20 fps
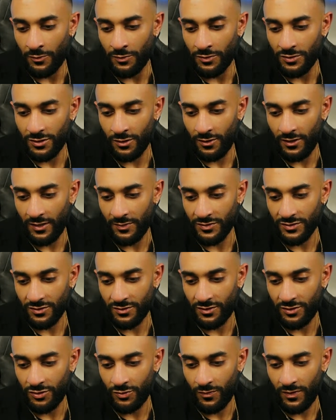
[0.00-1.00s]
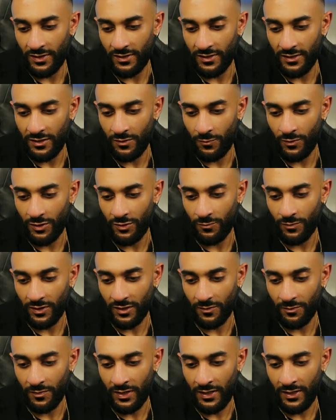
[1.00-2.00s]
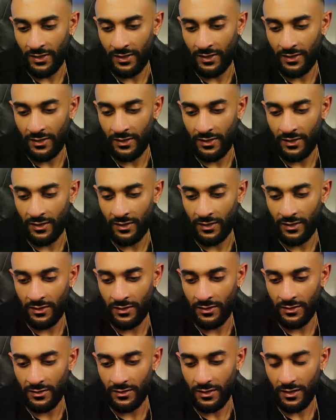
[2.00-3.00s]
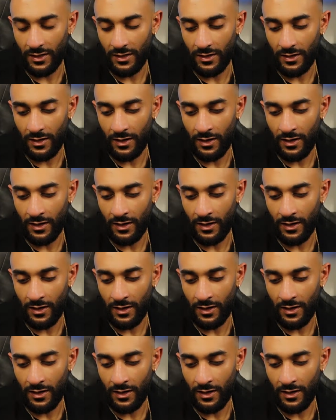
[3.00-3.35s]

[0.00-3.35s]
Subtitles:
I want to start Amazon in UAE. What do you recommend?